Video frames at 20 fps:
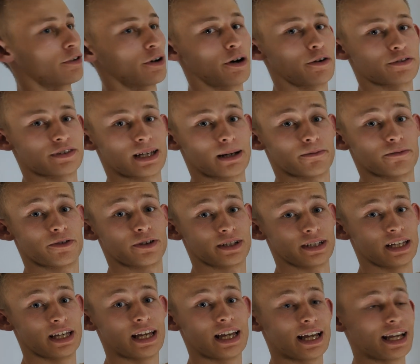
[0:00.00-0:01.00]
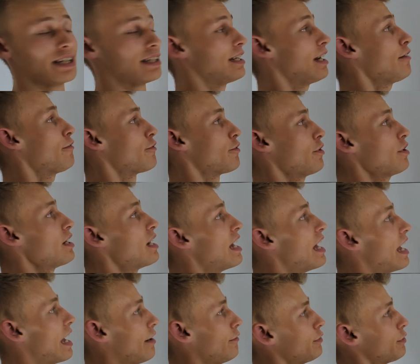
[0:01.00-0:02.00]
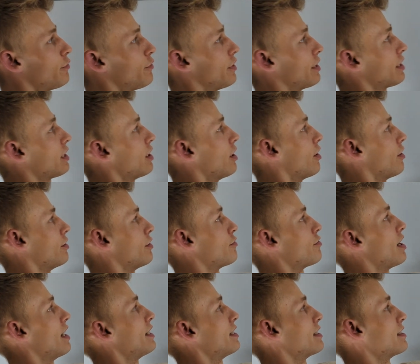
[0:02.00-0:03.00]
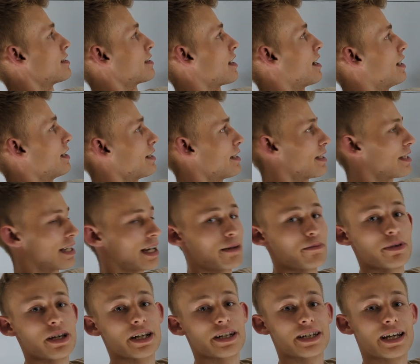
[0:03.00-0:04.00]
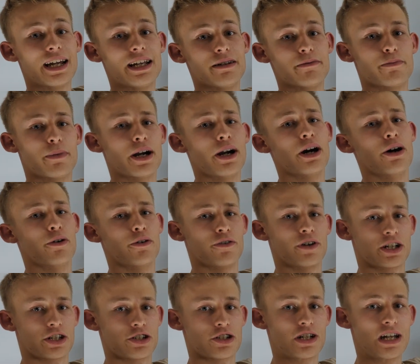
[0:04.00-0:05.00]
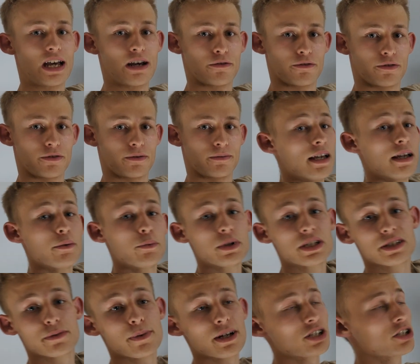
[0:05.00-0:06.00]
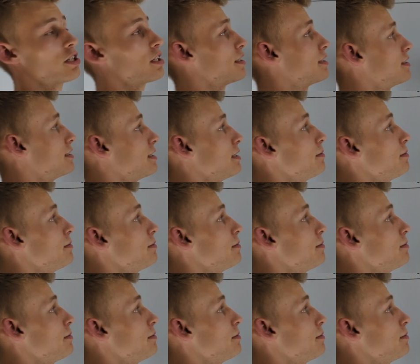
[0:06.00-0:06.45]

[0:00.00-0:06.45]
of something, and therefore everything on the right hand side can be attained by our function f. We especially see